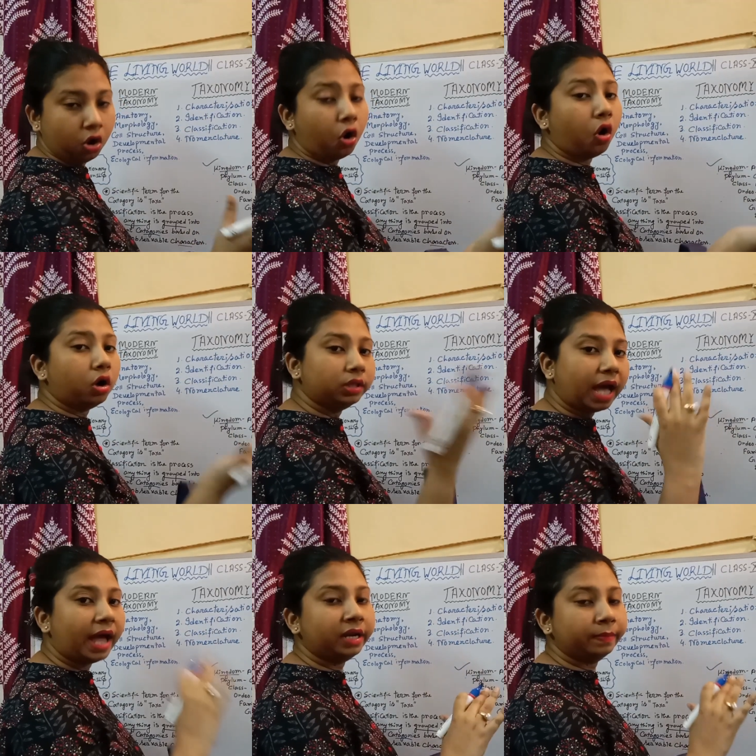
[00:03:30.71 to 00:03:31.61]
All
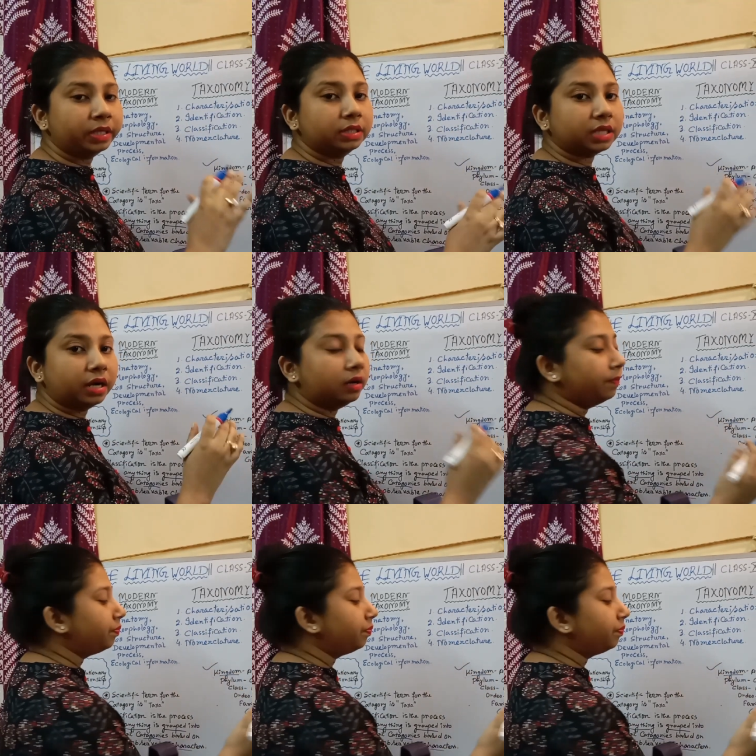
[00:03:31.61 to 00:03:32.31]
the animals are